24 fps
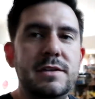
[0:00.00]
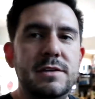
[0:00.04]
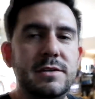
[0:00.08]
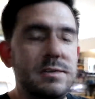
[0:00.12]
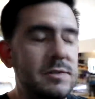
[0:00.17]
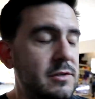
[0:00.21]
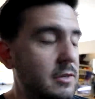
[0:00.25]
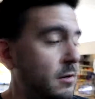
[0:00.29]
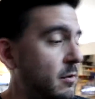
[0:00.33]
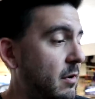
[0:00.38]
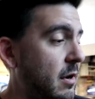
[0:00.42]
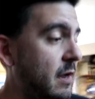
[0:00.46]

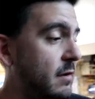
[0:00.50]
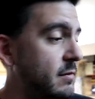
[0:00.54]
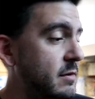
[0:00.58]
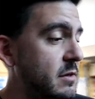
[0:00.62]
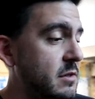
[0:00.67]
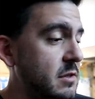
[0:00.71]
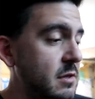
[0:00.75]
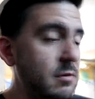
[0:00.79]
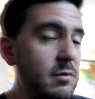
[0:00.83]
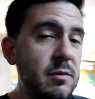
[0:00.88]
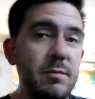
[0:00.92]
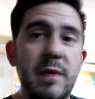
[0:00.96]
So
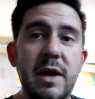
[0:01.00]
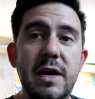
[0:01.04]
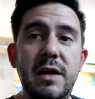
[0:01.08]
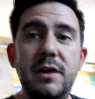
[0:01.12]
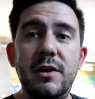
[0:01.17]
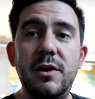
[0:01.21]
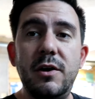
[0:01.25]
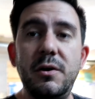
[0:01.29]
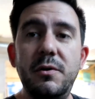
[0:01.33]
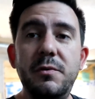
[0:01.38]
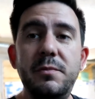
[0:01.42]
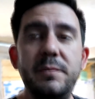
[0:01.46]
obviously we made it
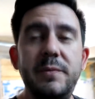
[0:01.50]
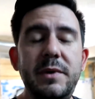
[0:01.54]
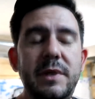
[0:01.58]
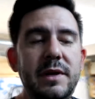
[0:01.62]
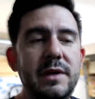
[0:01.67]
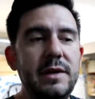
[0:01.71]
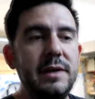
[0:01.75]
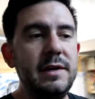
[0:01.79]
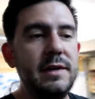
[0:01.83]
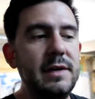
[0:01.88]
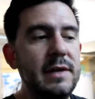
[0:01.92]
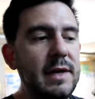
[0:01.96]
home,
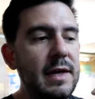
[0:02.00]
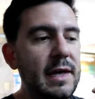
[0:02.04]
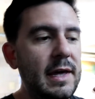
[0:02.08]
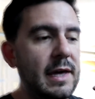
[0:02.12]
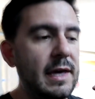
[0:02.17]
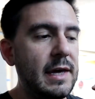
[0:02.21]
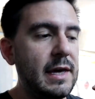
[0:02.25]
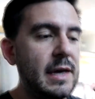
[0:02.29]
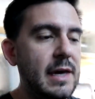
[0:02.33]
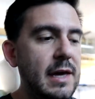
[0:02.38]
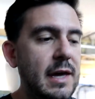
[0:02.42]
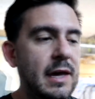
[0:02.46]

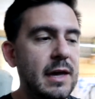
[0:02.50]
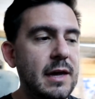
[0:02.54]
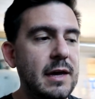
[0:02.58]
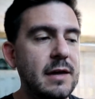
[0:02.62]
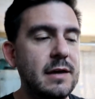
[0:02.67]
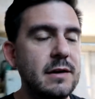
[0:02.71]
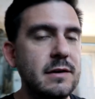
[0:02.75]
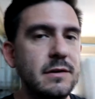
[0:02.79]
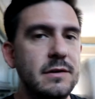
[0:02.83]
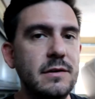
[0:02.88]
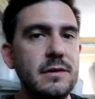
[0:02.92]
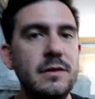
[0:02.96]

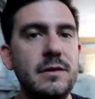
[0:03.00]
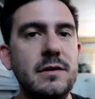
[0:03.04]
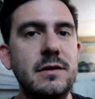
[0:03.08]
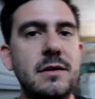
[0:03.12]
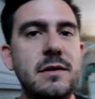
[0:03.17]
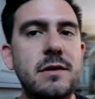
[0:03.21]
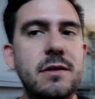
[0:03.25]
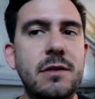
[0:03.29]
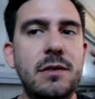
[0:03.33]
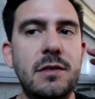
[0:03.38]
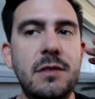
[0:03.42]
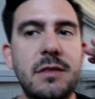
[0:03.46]
and
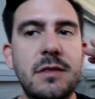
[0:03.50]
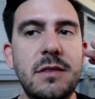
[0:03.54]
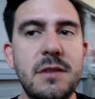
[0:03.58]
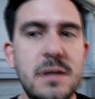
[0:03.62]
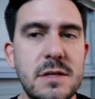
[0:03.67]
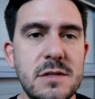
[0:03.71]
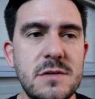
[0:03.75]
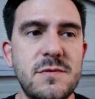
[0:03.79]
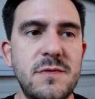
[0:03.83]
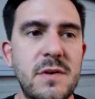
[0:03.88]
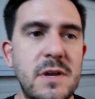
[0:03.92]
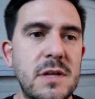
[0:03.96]

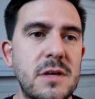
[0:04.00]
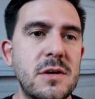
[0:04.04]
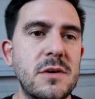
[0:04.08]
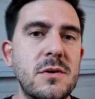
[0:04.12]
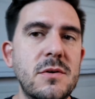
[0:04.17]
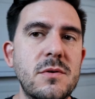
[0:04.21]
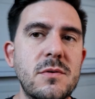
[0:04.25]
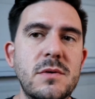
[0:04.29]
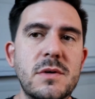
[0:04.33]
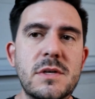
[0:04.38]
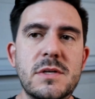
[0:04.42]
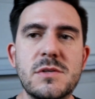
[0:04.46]
this
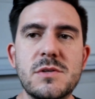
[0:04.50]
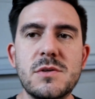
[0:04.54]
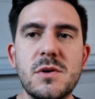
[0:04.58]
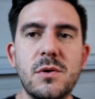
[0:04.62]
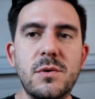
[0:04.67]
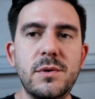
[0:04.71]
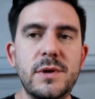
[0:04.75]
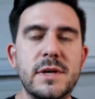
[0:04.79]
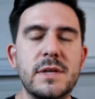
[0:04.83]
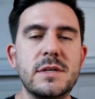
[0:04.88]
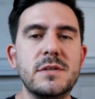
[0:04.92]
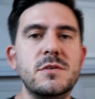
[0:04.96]
video is
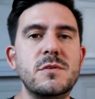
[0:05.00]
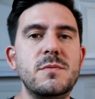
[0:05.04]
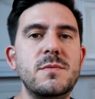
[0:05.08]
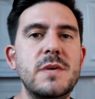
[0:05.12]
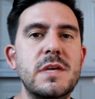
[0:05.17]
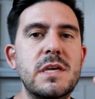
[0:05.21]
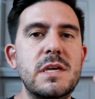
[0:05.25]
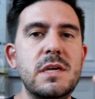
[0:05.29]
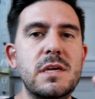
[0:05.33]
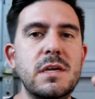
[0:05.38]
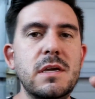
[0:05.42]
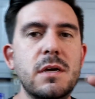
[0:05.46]
going to
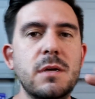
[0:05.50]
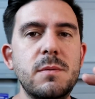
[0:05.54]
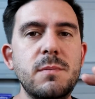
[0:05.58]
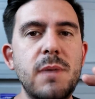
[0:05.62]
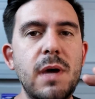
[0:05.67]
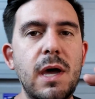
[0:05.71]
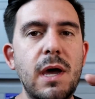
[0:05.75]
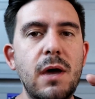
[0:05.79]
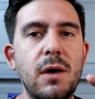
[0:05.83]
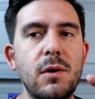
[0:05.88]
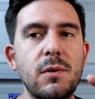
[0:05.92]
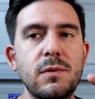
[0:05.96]
be
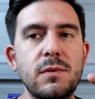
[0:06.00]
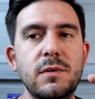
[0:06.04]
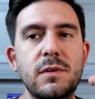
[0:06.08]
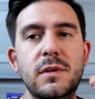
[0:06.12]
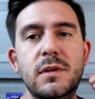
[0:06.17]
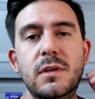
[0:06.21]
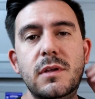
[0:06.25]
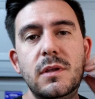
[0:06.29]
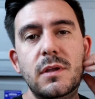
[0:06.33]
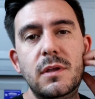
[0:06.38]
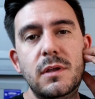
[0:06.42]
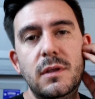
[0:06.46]
about
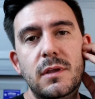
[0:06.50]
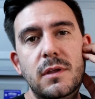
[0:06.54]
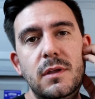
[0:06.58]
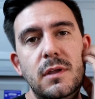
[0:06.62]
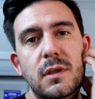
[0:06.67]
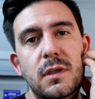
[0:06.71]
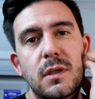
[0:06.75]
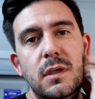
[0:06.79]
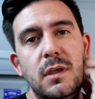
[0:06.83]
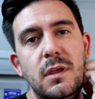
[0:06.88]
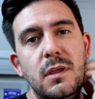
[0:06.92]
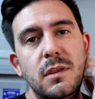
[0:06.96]

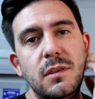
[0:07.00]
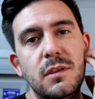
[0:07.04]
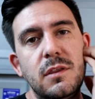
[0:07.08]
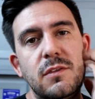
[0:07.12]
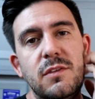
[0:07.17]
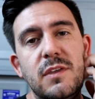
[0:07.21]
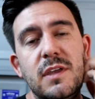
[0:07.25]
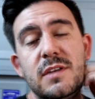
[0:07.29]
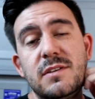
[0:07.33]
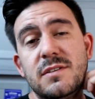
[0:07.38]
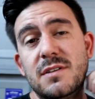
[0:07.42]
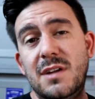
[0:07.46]
the
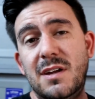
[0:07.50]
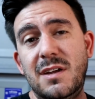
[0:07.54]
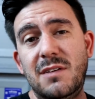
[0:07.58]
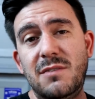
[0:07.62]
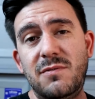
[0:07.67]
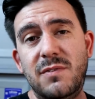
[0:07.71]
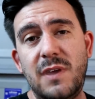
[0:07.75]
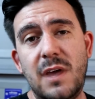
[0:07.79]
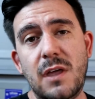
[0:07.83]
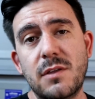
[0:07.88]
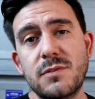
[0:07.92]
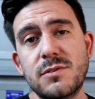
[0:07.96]
things that I have
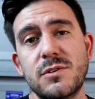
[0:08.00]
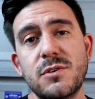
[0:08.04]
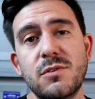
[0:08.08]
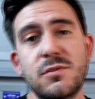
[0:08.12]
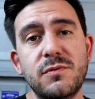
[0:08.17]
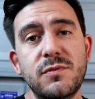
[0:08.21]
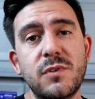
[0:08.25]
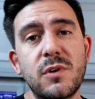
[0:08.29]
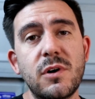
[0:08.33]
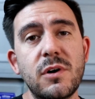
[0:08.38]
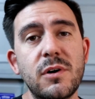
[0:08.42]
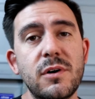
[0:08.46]
found so
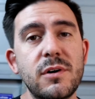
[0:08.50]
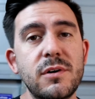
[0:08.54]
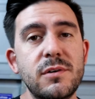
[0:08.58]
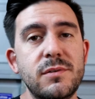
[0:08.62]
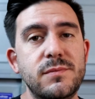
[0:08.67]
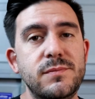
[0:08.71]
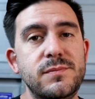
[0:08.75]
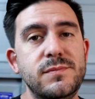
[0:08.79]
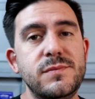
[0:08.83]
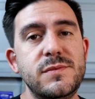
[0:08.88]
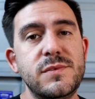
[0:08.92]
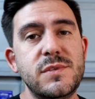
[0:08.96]
far,
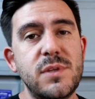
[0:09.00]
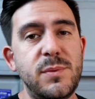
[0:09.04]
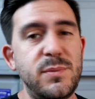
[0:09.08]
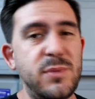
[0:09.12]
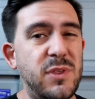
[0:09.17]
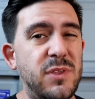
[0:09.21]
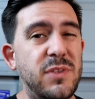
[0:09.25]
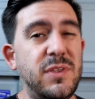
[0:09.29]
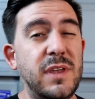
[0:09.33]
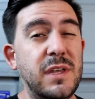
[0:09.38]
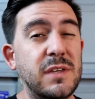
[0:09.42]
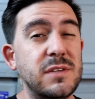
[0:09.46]
some of
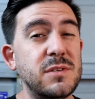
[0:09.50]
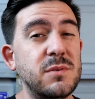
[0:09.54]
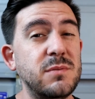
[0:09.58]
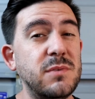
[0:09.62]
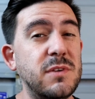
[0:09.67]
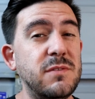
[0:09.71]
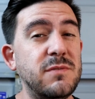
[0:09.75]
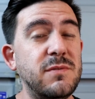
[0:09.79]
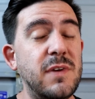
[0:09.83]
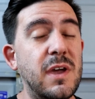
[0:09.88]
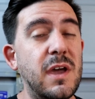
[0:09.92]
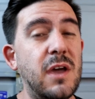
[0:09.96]
the things that we
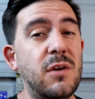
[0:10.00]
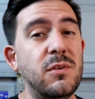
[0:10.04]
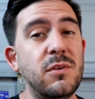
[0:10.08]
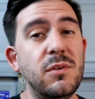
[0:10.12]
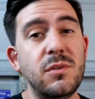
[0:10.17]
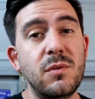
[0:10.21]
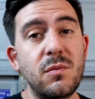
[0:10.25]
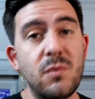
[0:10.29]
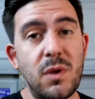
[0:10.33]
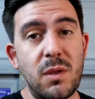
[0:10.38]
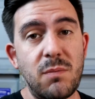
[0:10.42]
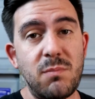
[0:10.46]
found on
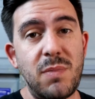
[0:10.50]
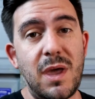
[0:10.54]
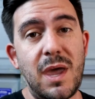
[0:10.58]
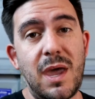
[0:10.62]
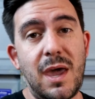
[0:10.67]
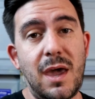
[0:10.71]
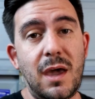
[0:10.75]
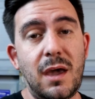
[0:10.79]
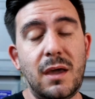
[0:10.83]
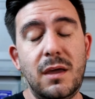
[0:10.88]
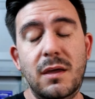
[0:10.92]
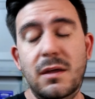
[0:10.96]
the way
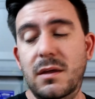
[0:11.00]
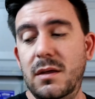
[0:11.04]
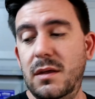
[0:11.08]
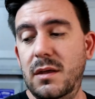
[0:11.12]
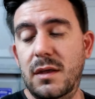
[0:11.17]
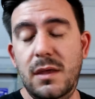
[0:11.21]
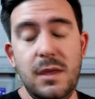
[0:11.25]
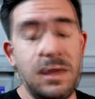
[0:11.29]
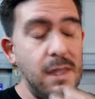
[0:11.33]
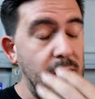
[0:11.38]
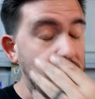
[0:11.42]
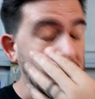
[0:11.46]
back,
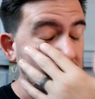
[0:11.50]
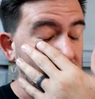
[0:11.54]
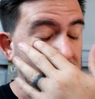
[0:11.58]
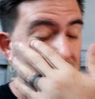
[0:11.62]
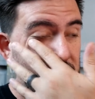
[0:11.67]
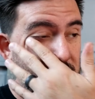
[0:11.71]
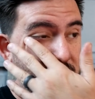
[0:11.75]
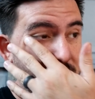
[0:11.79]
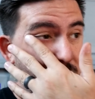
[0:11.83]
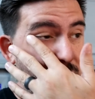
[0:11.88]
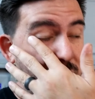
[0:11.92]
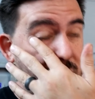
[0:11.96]

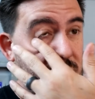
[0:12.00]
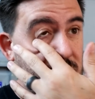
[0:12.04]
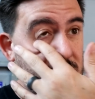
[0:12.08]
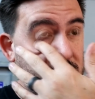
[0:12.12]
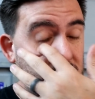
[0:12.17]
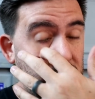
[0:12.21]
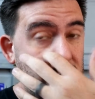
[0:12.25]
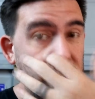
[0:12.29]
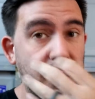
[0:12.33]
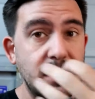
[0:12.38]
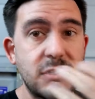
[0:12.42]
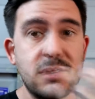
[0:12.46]
and
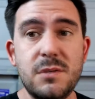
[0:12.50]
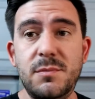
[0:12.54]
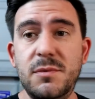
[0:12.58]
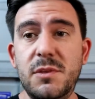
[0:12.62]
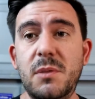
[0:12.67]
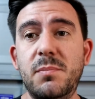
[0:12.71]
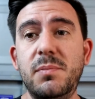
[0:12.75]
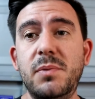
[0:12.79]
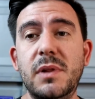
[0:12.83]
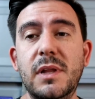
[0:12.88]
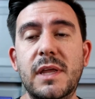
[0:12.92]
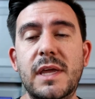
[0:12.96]
I guess some of
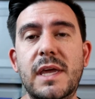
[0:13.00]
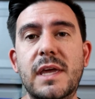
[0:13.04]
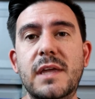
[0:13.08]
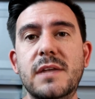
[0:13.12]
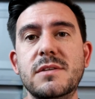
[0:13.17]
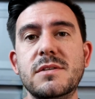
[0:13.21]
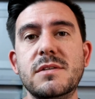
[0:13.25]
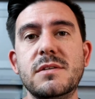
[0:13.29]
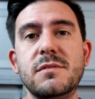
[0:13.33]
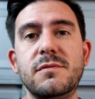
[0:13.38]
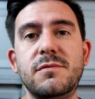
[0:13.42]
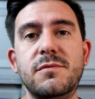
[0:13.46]
the
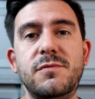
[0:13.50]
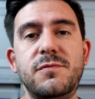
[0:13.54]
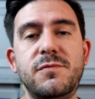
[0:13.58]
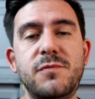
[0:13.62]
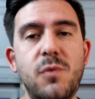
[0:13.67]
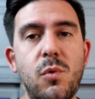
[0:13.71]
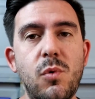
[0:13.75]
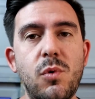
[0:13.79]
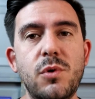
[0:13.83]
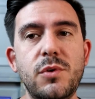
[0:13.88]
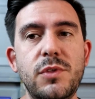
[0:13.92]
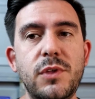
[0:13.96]
plans
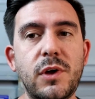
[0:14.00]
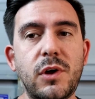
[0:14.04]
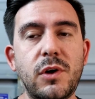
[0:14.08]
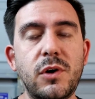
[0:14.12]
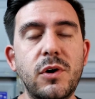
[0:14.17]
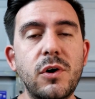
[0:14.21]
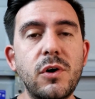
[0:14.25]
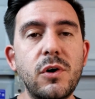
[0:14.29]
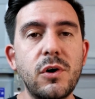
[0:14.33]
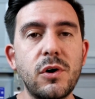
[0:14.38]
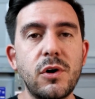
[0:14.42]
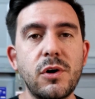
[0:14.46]
for the
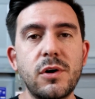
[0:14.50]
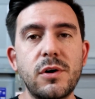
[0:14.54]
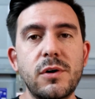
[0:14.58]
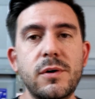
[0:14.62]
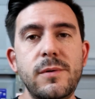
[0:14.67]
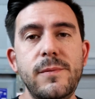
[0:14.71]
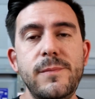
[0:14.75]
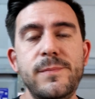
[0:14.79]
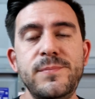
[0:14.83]
car.